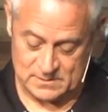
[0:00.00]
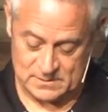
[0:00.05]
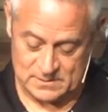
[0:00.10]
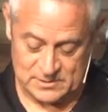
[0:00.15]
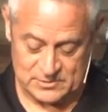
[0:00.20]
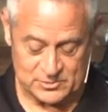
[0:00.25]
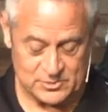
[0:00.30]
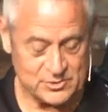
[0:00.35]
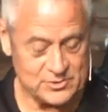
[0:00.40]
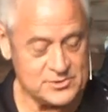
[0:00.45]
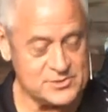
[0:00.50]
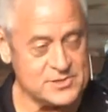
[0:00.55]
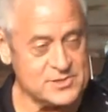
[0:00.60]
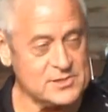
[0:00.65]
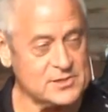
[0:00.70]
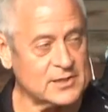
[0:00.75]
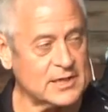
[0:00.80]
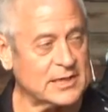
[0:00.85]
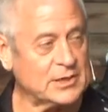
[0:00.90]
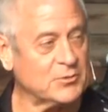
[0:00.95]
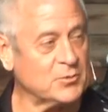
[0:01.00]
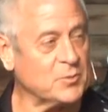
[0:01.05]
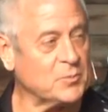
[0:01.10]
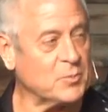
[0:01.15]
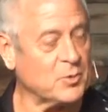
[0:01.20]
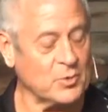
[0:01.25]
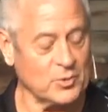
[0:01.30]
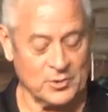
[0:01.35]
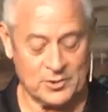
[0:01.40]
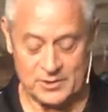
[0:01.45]
And the nurses later
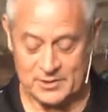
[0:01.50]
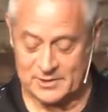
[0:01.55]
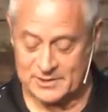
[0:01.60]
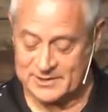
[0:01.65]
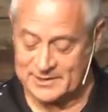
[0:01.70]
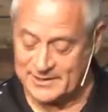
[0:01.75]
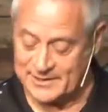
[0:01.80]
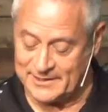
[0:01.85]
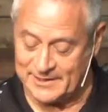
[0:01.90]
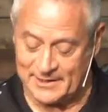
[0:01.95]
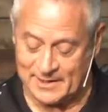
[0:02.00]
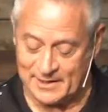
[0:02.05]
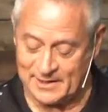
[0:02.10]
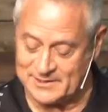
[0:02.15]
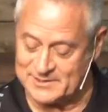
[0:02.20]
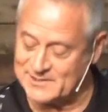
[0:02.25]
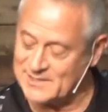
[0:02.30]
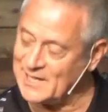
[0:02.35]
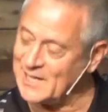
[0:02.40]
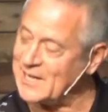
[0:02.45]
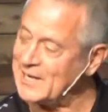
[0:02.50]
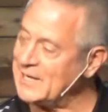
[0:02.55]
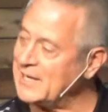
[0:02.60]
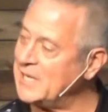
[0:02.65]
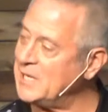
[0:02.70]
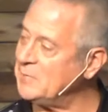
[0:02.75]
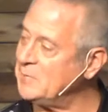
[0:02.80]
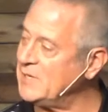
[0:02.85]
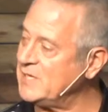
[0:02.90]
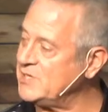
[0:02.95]
reported a, a
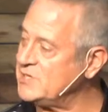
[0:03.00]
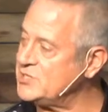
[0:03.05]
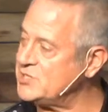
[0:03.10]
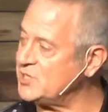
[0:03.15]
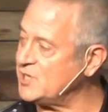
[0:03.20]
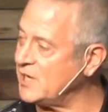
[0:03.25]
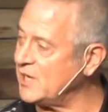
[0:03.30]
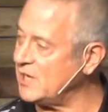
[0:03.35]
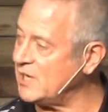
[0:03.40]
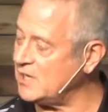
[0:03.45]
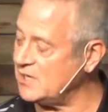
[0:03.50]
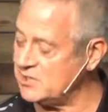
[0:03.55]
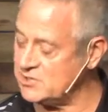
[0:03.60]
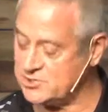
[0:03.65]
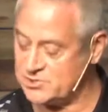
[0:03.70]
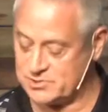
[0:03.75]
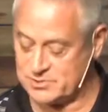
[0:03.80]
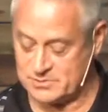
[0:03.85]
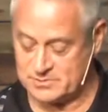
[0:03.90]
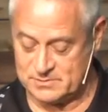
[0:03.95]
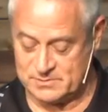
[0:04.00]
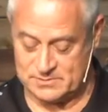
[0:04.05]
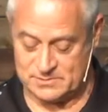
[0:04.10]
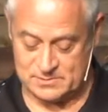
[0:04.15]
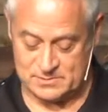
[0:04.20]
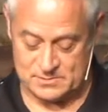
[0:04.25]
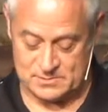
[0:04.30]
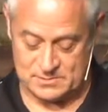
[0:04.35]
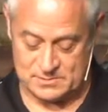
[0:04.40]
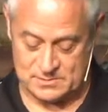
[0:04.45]
dynamic change
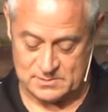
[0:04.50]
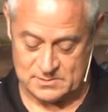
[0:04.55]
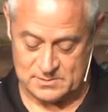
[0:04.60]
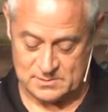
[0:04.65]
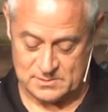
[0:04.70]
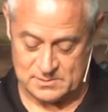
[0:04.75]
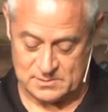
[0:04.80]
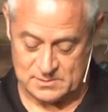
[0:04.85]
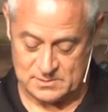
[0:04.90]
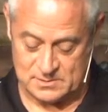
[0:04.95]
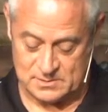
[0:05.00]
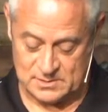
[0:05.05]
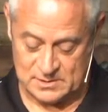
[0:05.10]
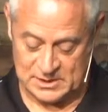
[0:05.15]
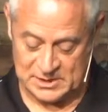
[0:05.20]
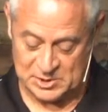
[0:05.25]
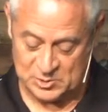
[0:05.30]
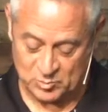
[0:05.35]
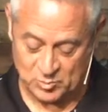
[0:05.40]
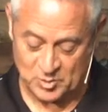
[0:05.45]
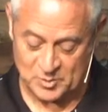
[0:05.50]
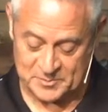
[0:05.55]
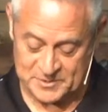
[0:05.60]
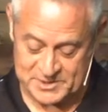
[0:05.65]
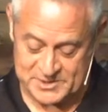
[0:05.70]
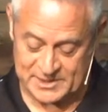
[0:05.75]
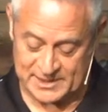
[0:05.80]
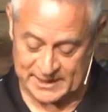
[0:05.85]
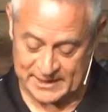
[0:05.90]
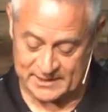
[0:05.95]
in the
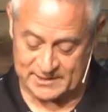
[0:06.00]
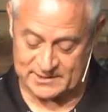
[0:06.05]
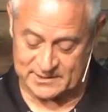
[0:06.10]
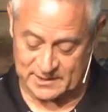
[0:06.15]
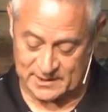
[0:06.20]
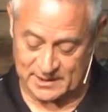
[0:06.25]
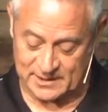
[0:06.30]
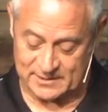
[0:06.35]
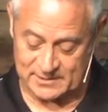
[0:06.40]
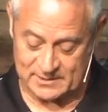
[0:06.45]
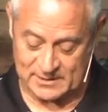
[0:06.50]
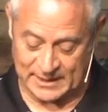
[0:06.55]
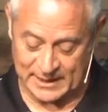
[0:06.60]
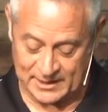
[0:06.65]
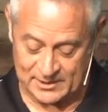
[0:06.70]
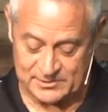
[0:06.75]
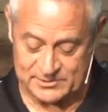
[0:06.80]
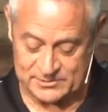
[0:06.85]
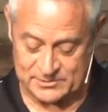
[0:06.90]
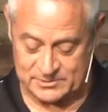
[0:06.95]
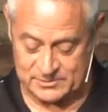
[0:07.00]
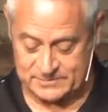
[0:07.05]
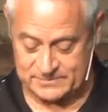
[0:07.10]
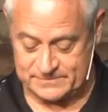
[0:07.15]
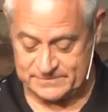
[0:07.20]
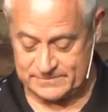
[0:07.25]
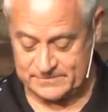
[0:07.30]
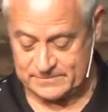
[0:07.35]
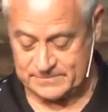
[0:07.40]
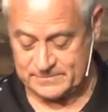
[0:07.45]
woman's attitude.
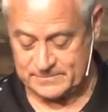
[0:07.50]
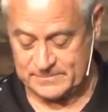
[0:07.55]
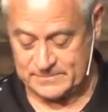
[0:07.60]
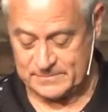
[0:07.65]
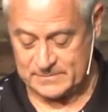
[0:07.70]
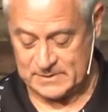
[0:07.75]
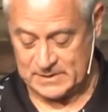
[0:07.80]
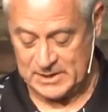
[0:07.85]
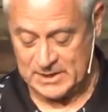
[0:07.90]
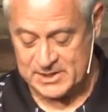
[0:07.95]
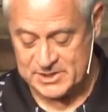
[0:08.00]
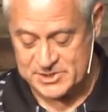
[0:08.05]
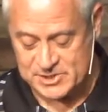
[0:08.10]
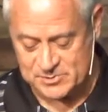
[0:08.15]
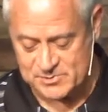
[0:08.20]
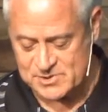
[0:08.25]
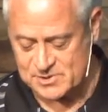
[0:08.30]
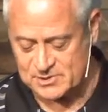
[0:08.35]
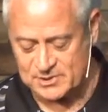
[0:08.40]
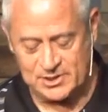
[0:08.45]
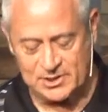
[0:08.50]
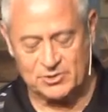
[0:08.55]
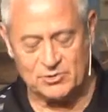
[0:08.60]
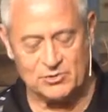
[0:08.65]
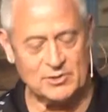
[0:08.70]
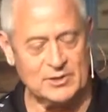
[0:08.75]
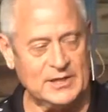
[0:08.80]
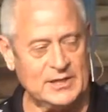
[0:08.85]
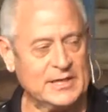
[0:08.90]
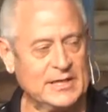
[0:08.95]
She was
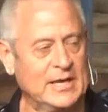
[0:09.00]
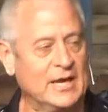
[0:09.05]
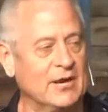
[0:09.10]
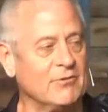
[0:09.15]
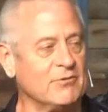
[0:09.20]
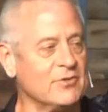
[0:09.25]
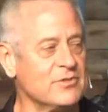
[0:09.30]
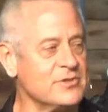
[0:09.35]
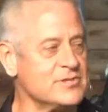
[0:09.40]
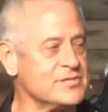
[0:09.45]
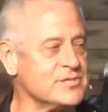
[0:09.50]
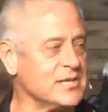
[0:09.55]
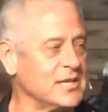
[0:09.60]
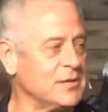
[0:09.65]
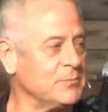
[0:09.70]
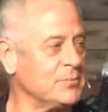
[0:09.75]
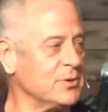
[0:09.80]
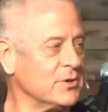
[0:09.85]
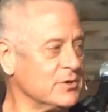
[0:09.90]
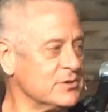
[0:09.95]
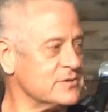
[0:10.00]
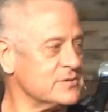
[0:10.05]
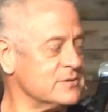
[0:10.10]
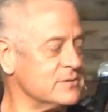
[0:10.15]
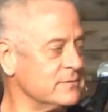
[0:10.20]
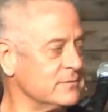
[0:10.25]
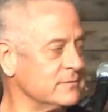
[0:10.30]
literally never the same person